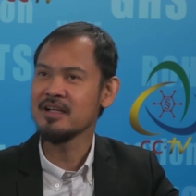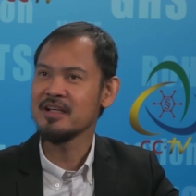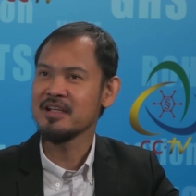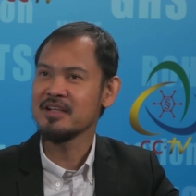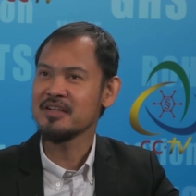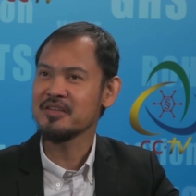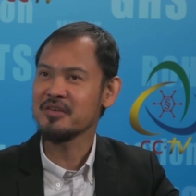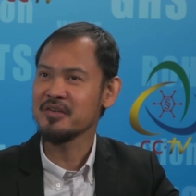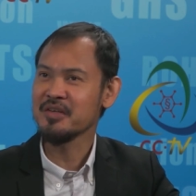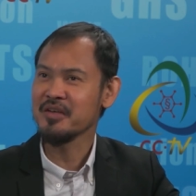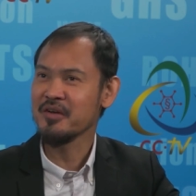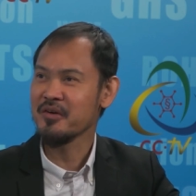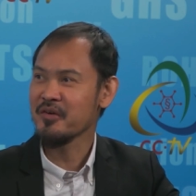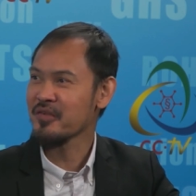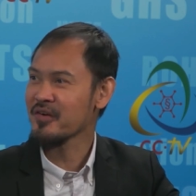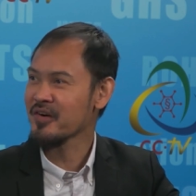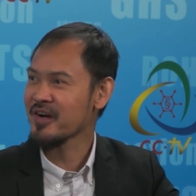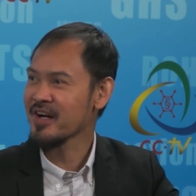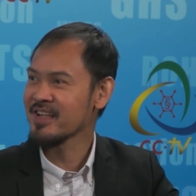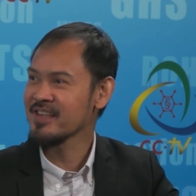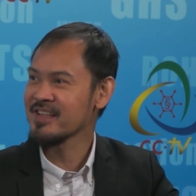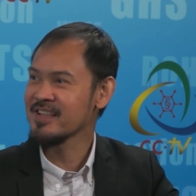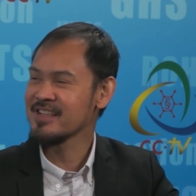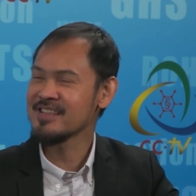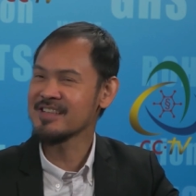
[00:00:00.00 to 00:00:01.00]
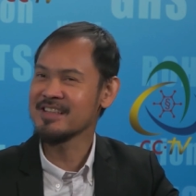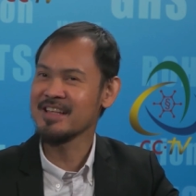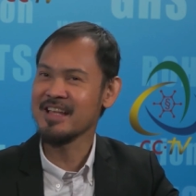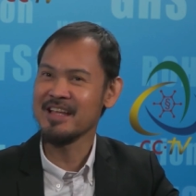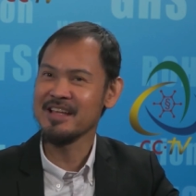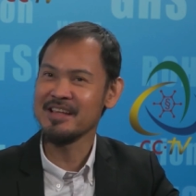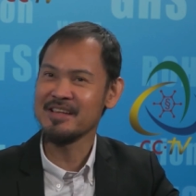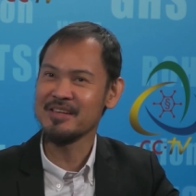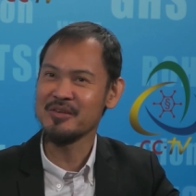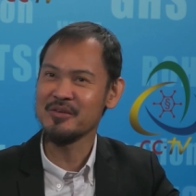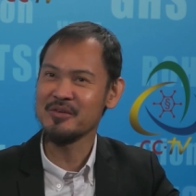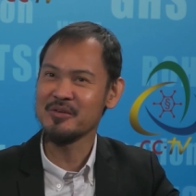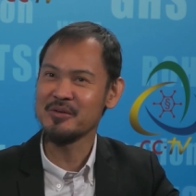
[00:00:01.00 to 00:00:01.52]
So the authorities
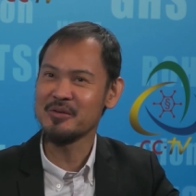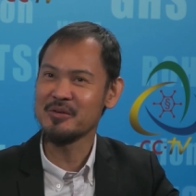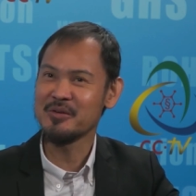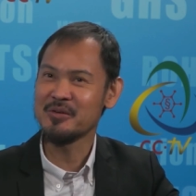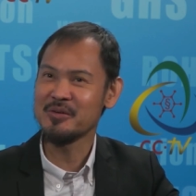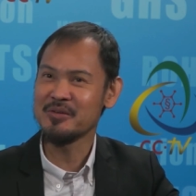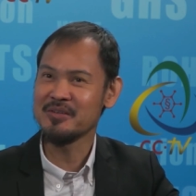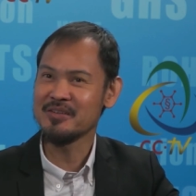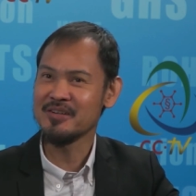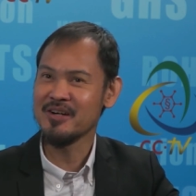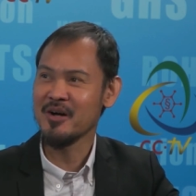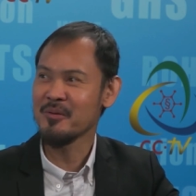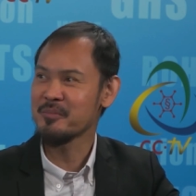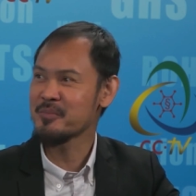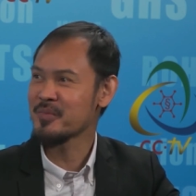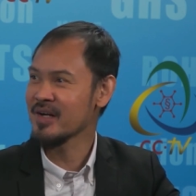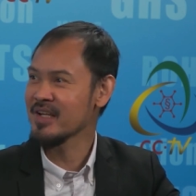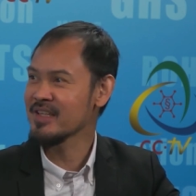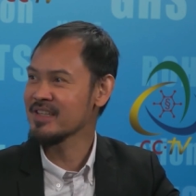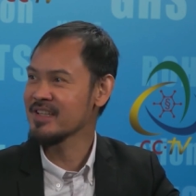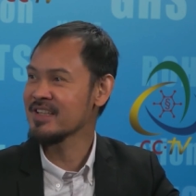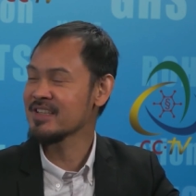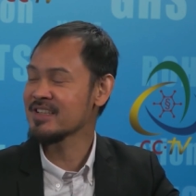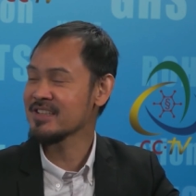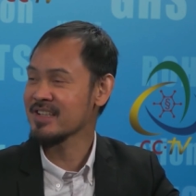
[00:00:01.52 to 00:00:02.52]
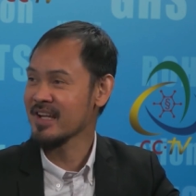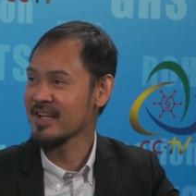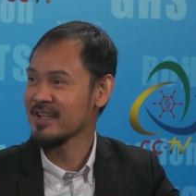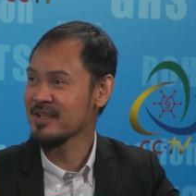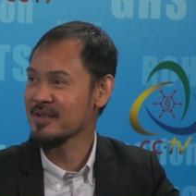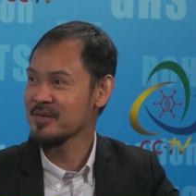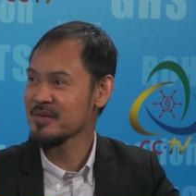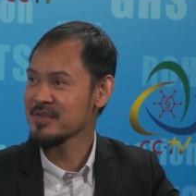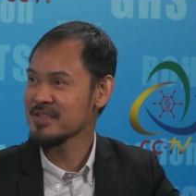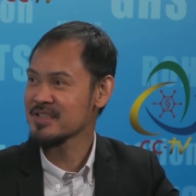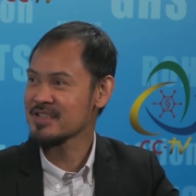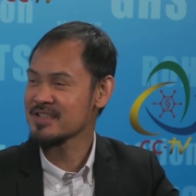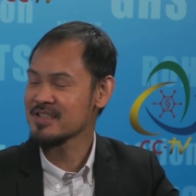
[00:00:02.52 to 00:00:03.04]
tend to operate in
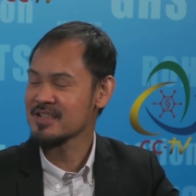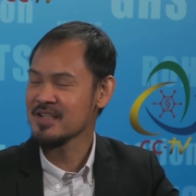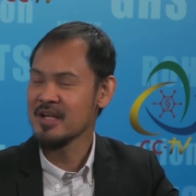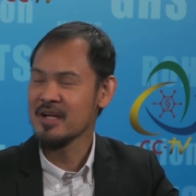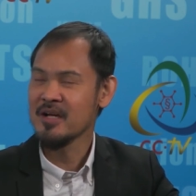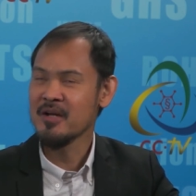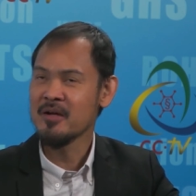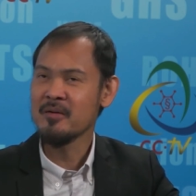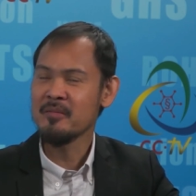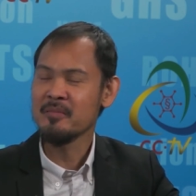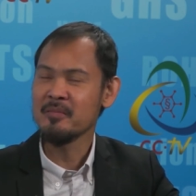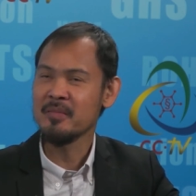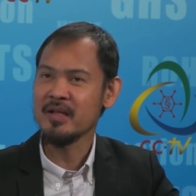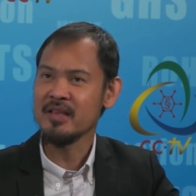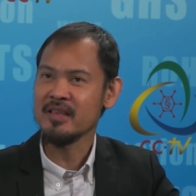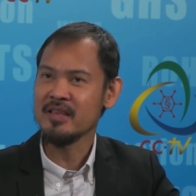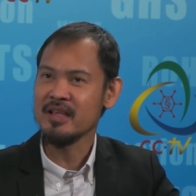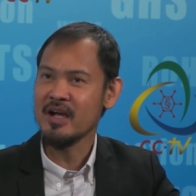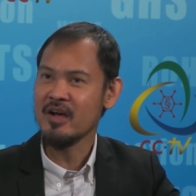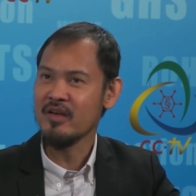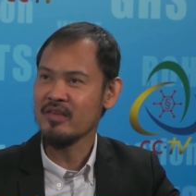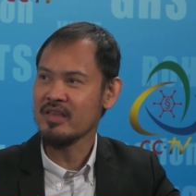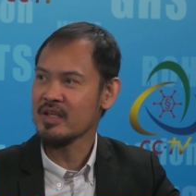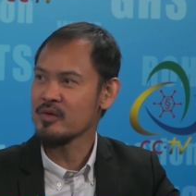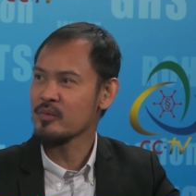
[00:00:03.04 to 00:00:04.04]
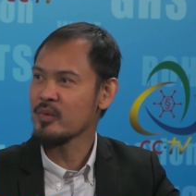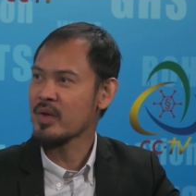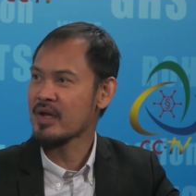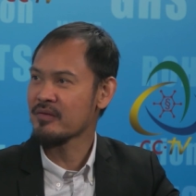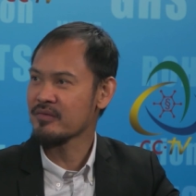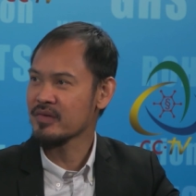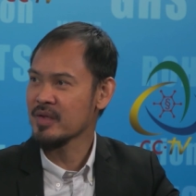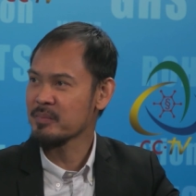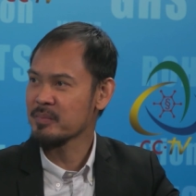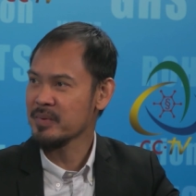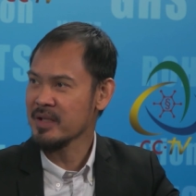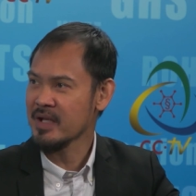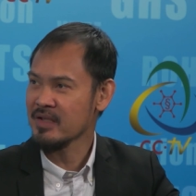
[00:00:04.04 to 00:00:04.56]
silos, but now that we have
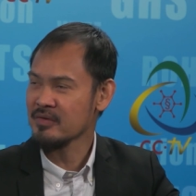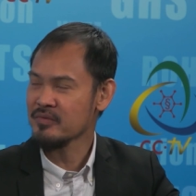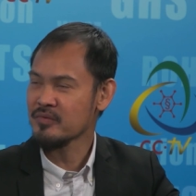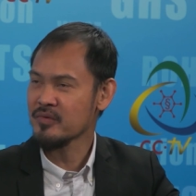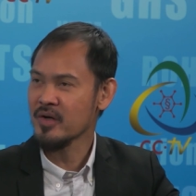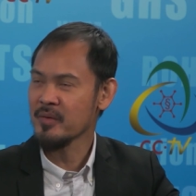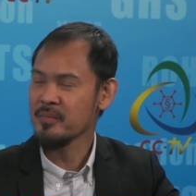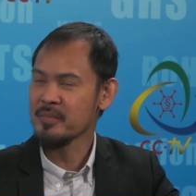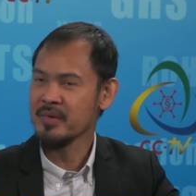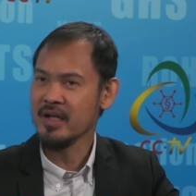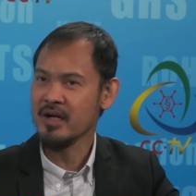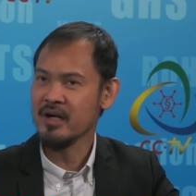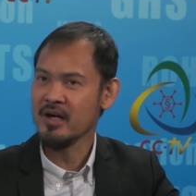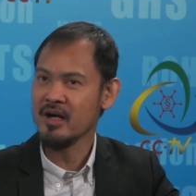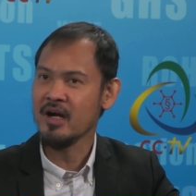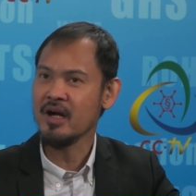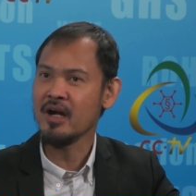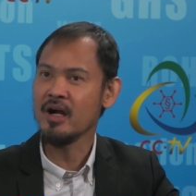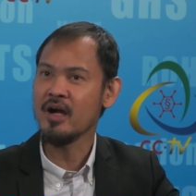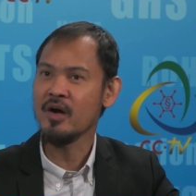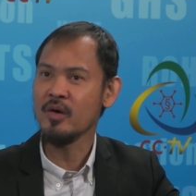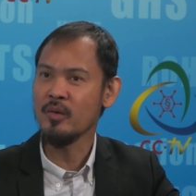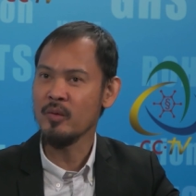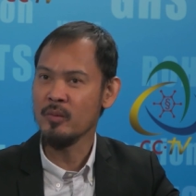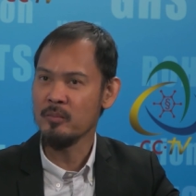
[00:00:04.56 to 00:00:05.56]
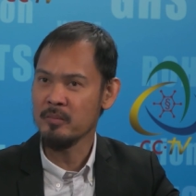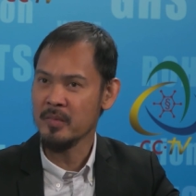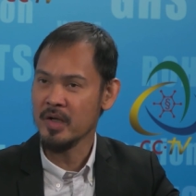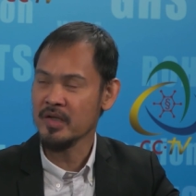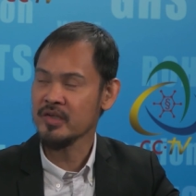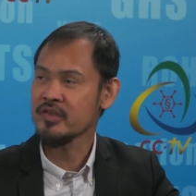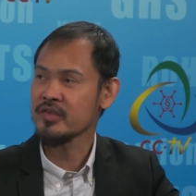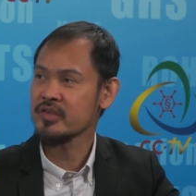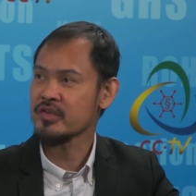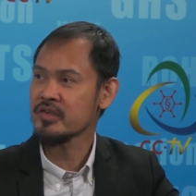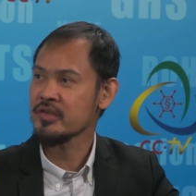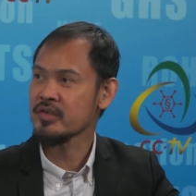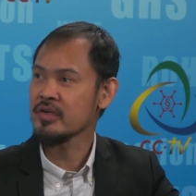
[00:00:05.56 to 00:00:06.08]
the platform, they are
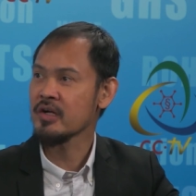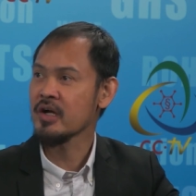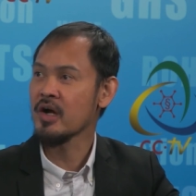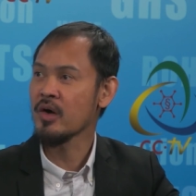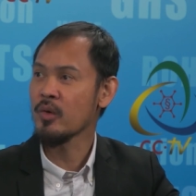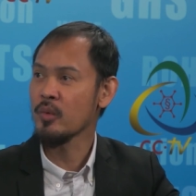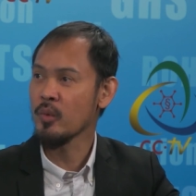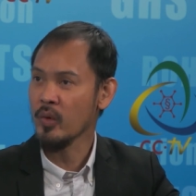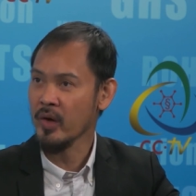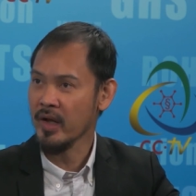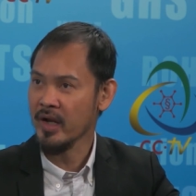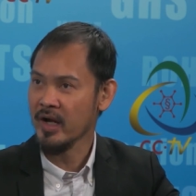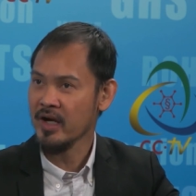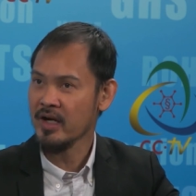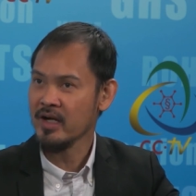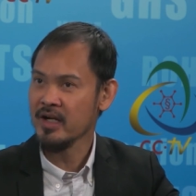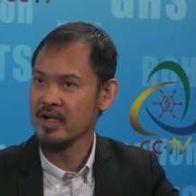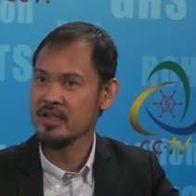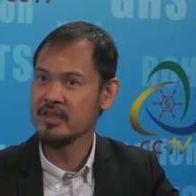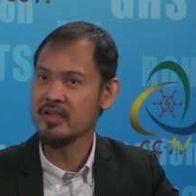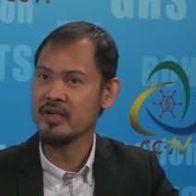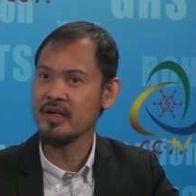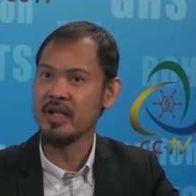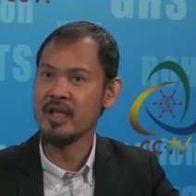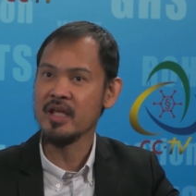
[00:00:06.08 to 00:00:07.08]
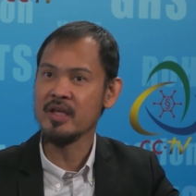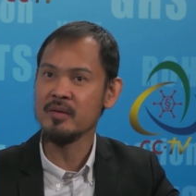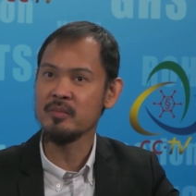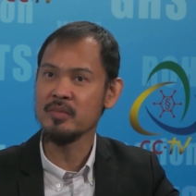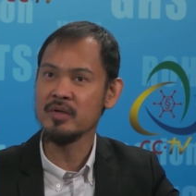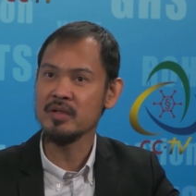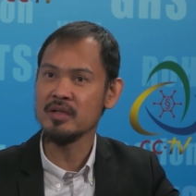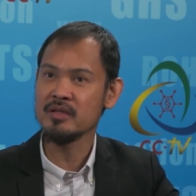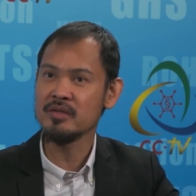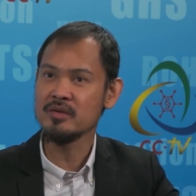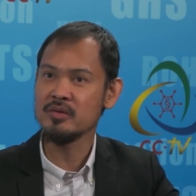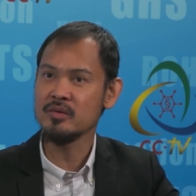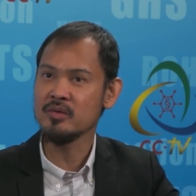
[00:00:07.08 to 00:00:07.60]
much aware and they're
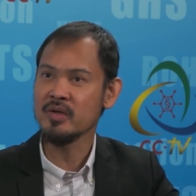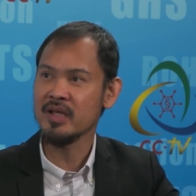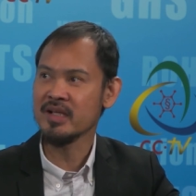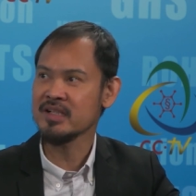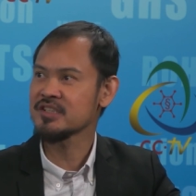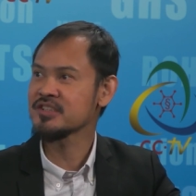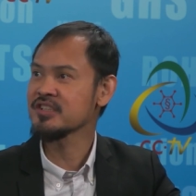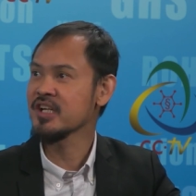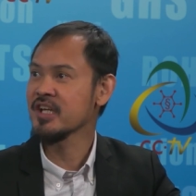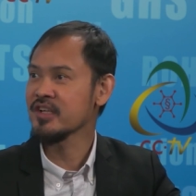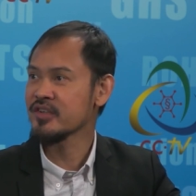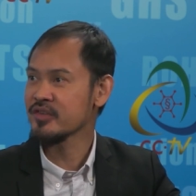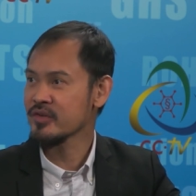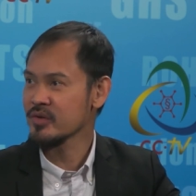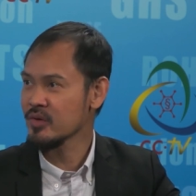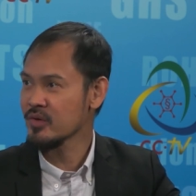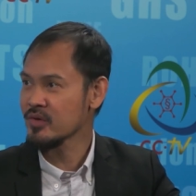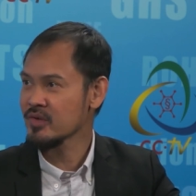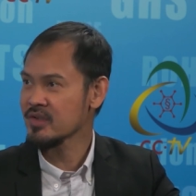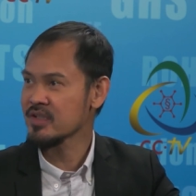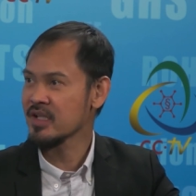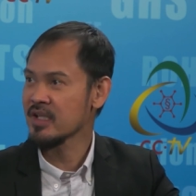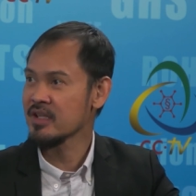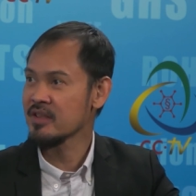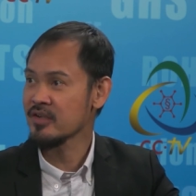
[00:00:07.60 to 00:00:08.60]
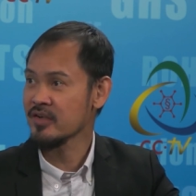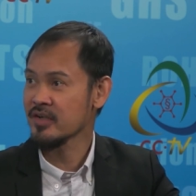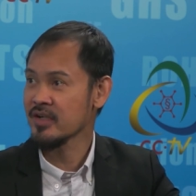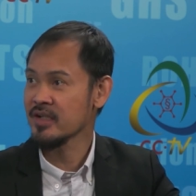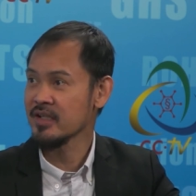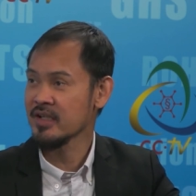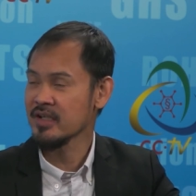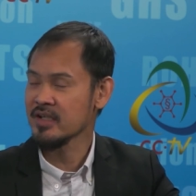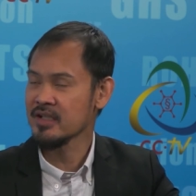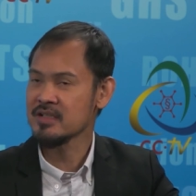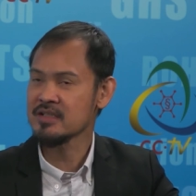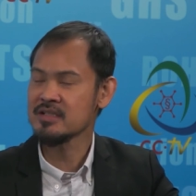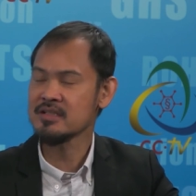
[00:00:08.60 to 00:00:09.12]
able to exchange notes and
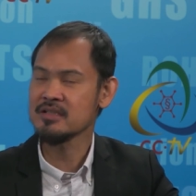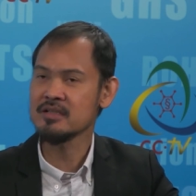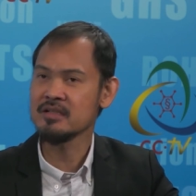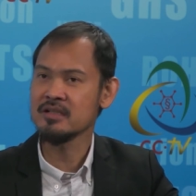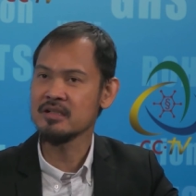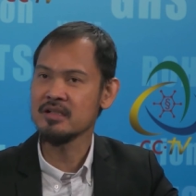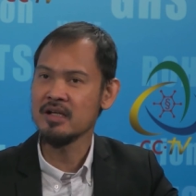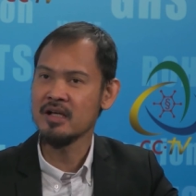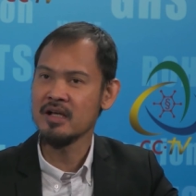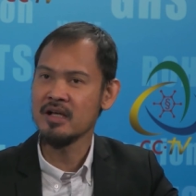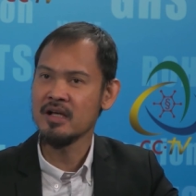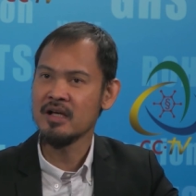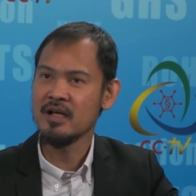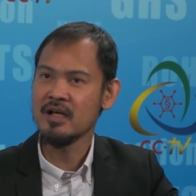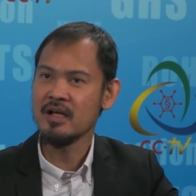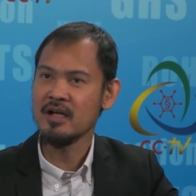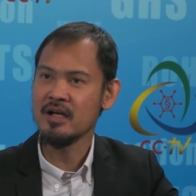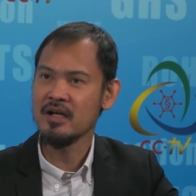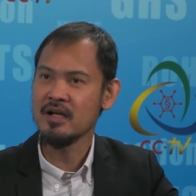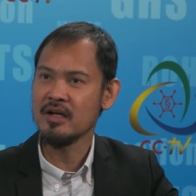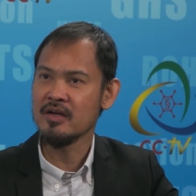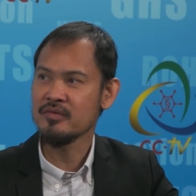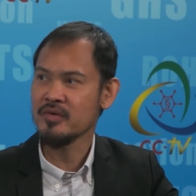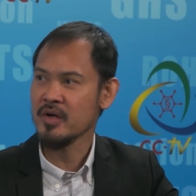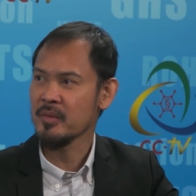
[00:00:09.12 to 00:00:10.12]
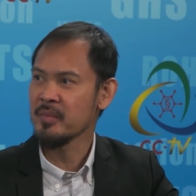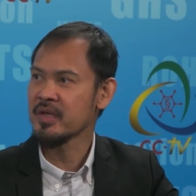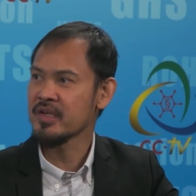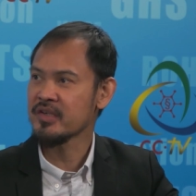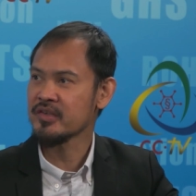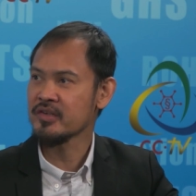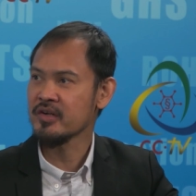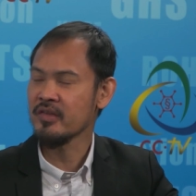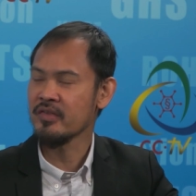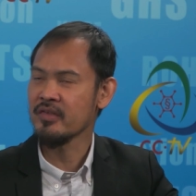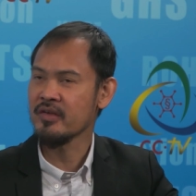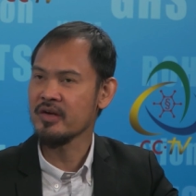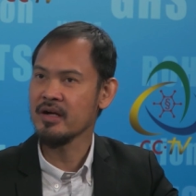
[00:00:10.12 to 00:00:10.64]
learnings uh, from each
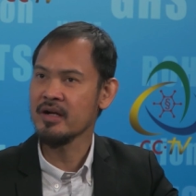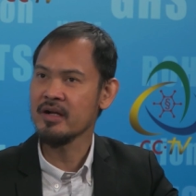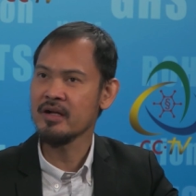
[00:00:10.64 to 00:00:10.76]
other.